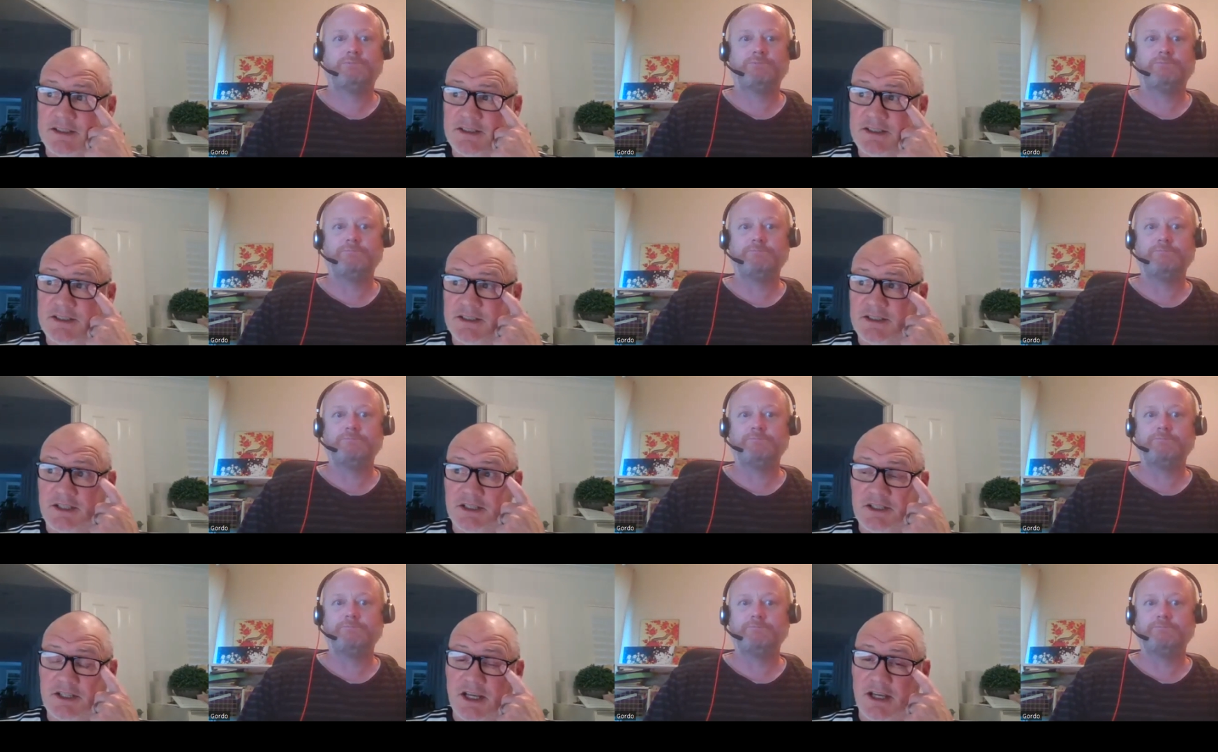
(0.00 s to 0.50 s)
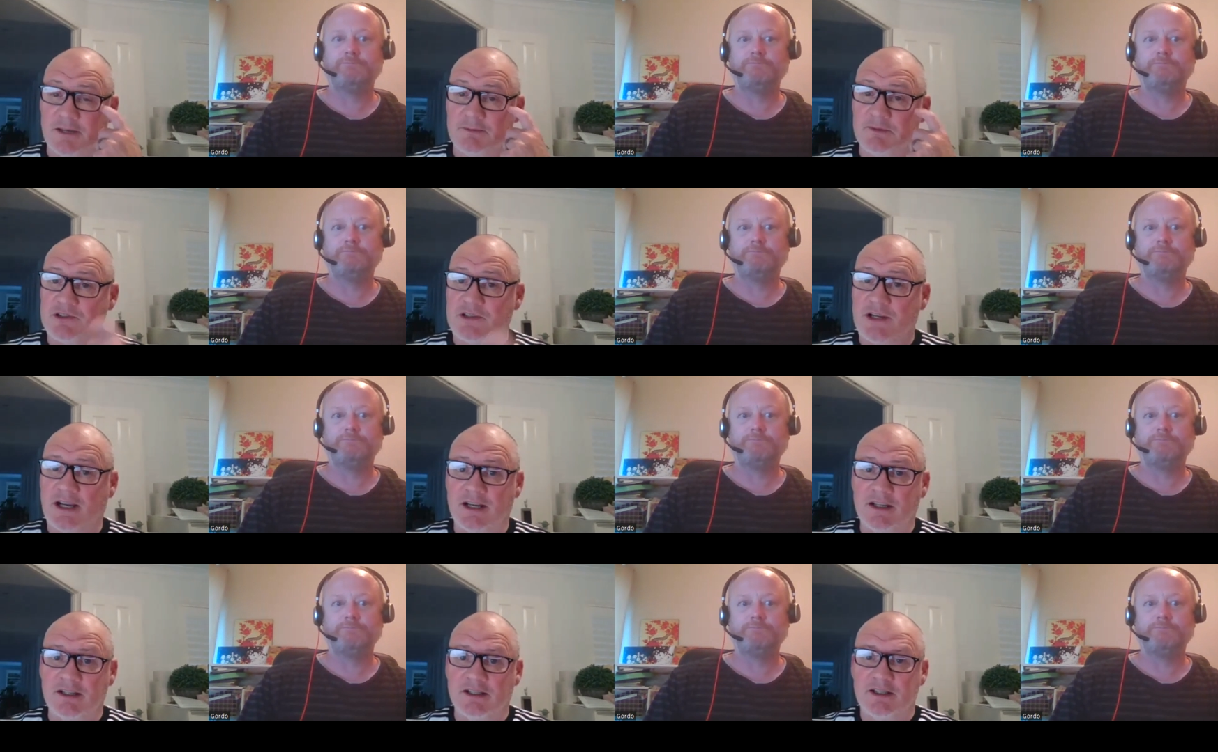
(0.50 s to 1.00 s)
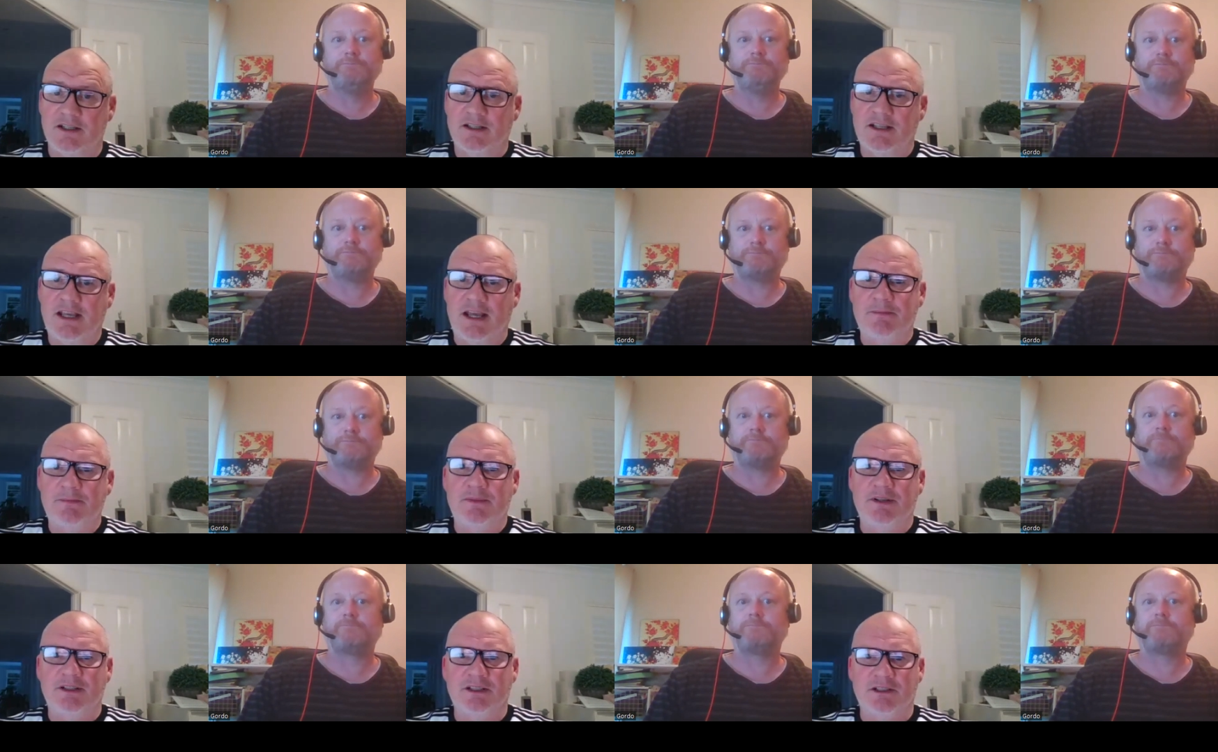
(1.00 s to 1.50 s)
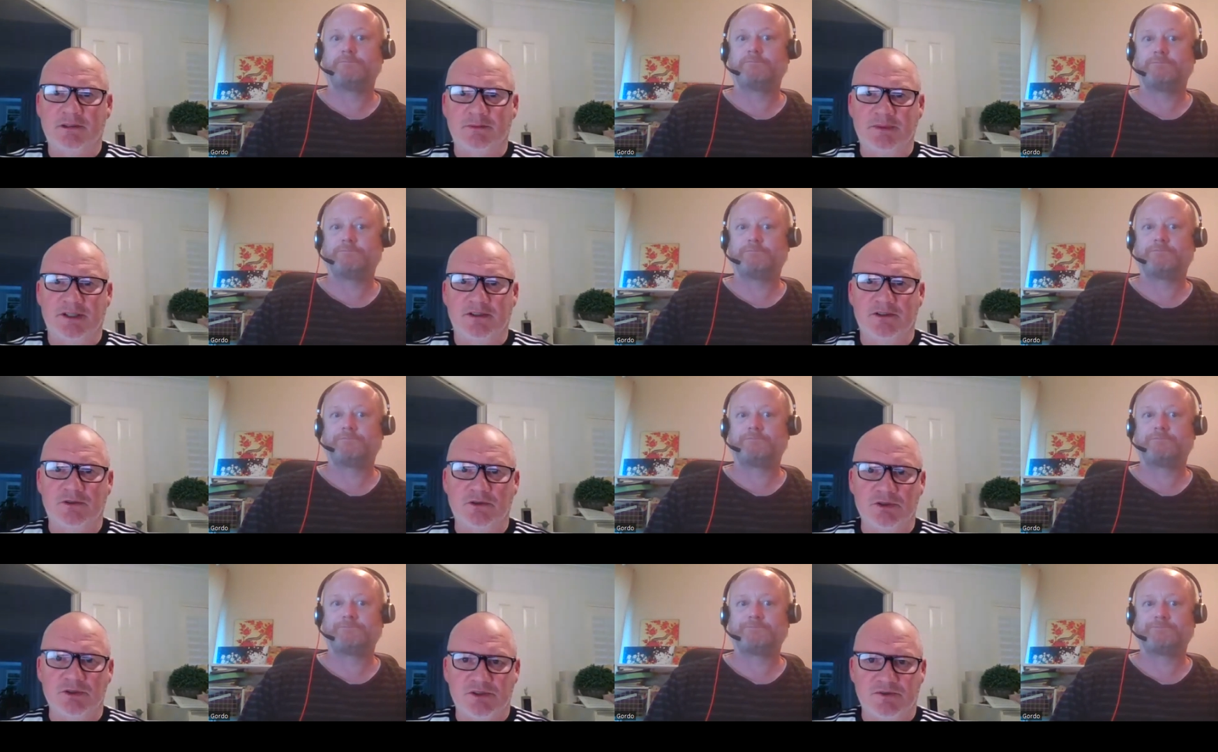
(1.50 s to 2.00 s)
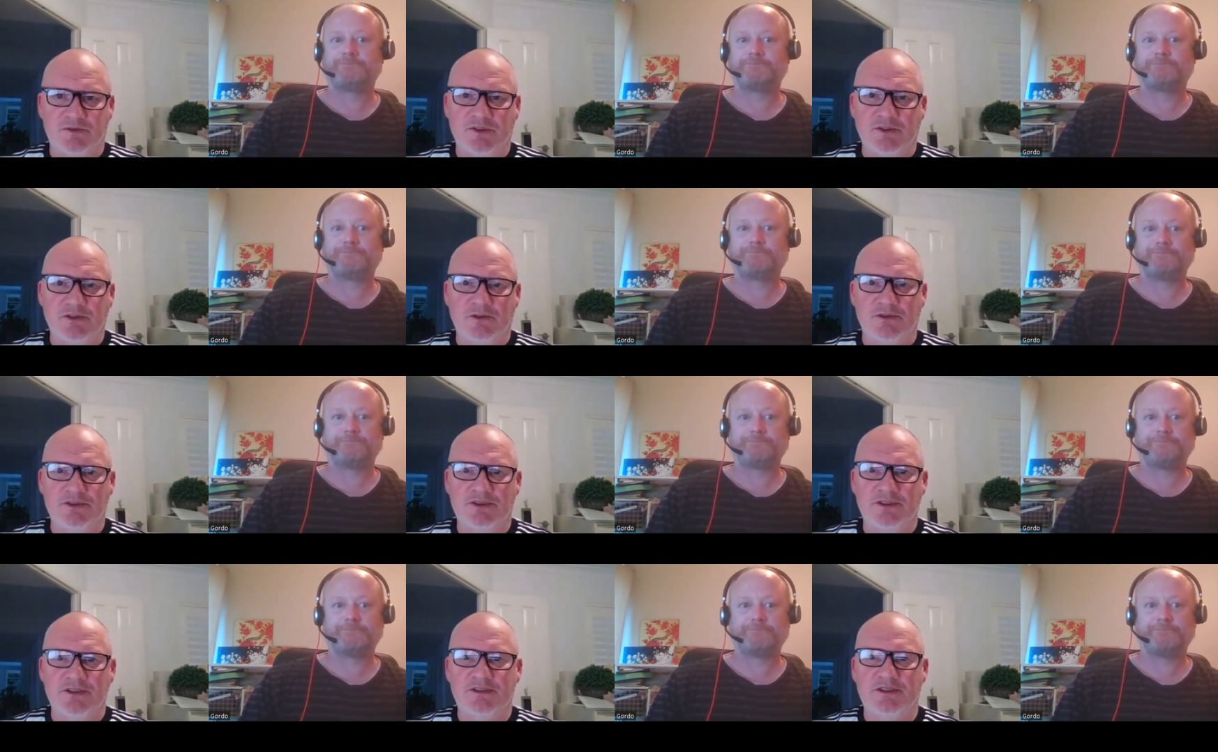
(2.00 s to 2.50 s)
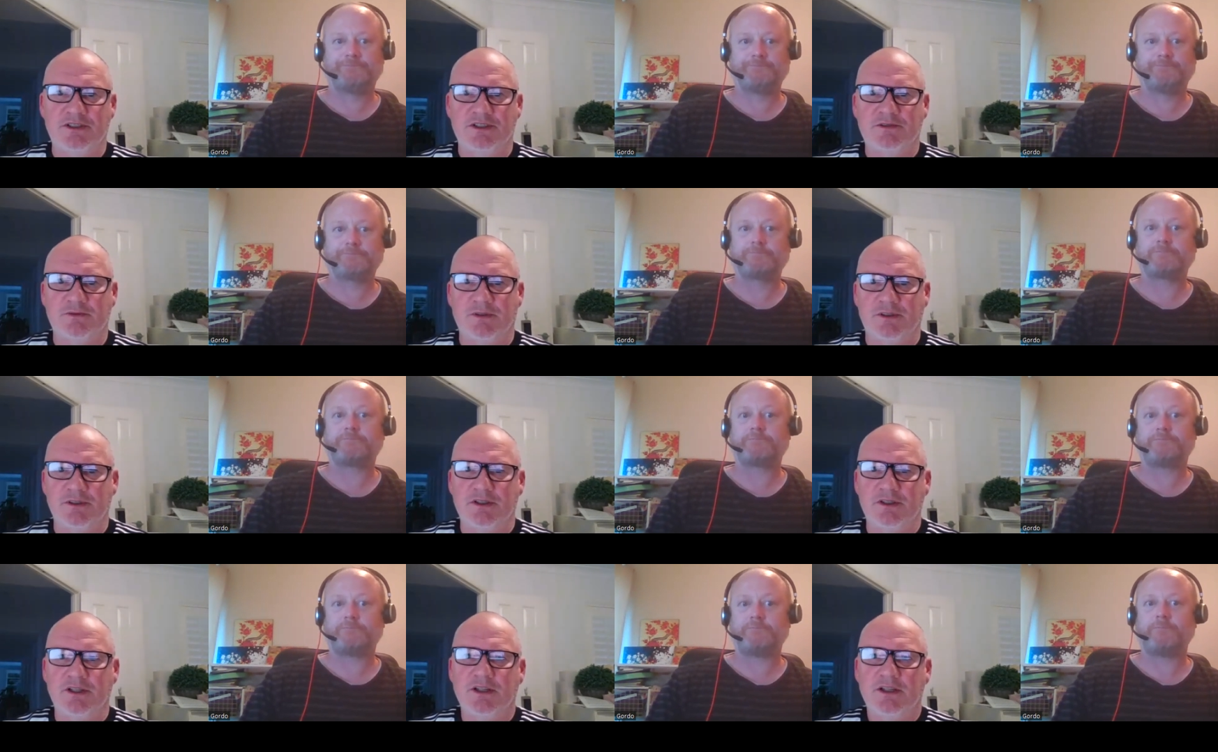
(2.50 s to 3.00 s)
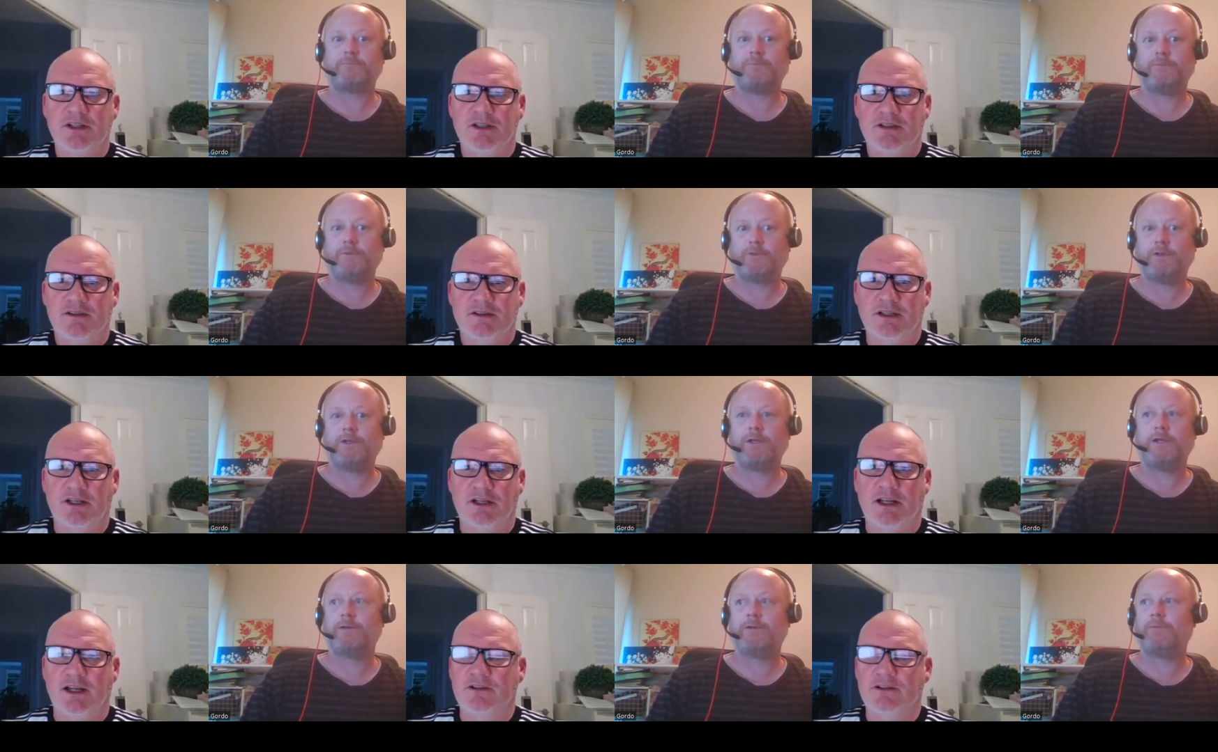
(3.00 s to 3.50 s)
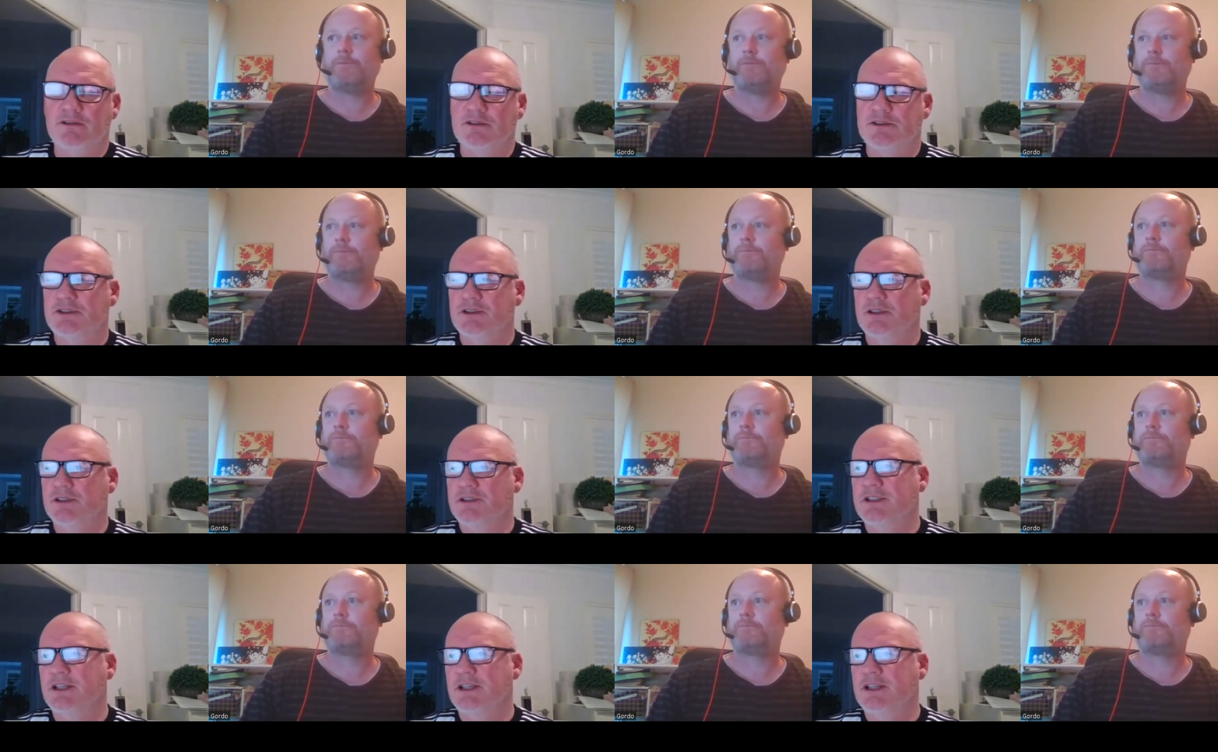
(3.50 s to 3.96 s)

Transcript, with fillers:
Speaker 1: at this is his home track. Can be a little bit horse for courses, this one. The locals